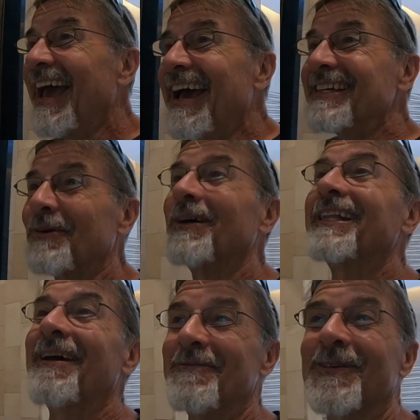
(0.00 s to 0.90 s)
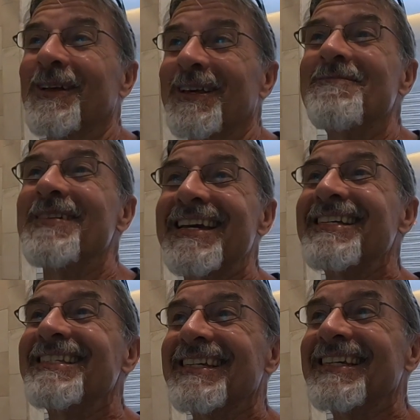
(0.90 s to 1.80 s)
So what that really
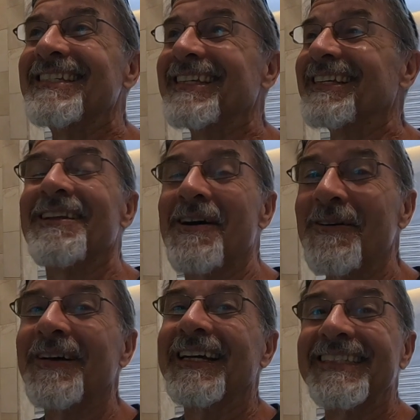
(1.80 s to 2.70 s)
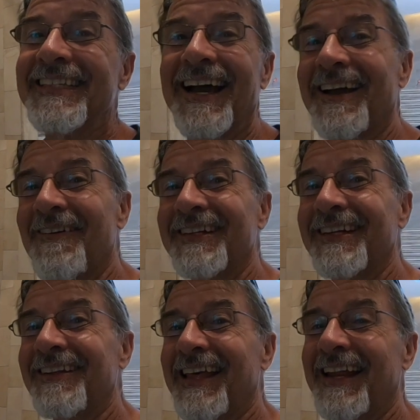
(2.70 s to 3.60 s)
means is, no, he's not going to
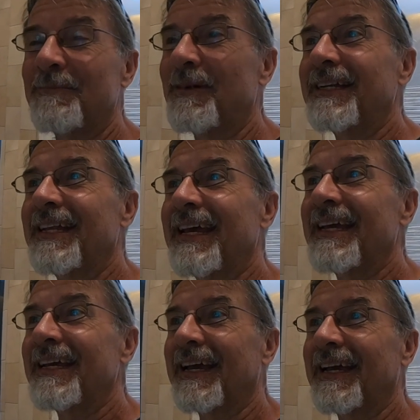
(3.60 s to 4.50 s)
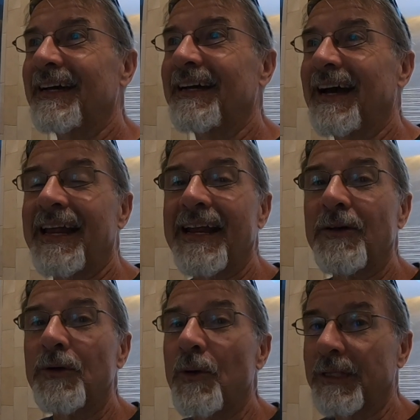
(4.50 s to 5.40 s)
do that on Monday, and I
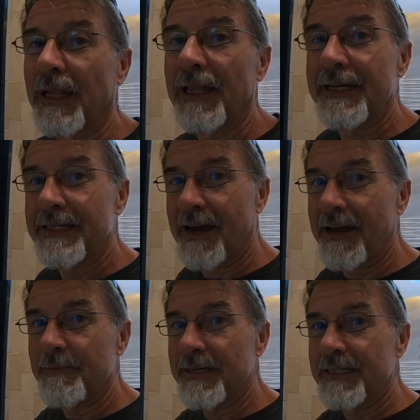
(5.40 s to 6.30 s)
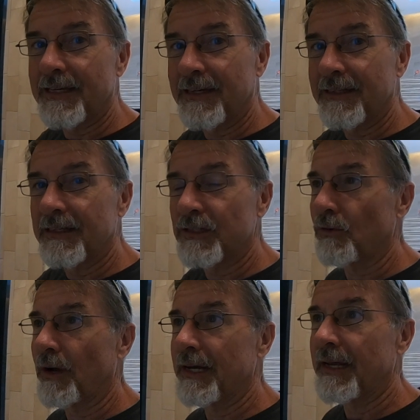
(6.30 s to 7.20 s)
don't know what the lead time is on this
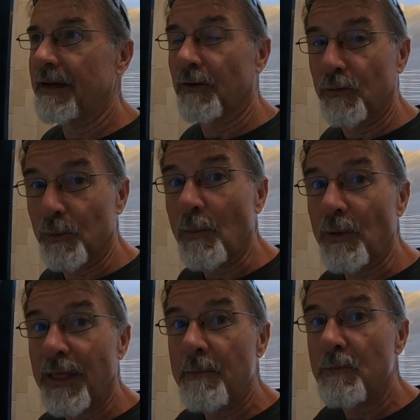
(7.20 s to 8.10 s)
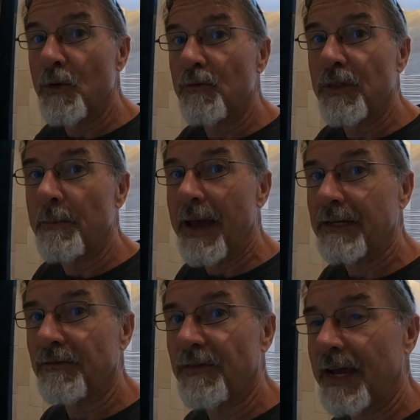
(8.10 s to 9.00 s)
right here. Remember, they moved their
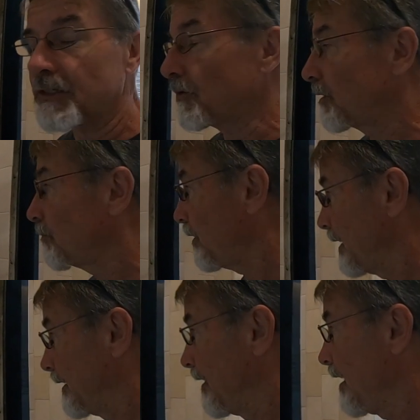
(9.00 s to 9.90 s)
manufacturing plant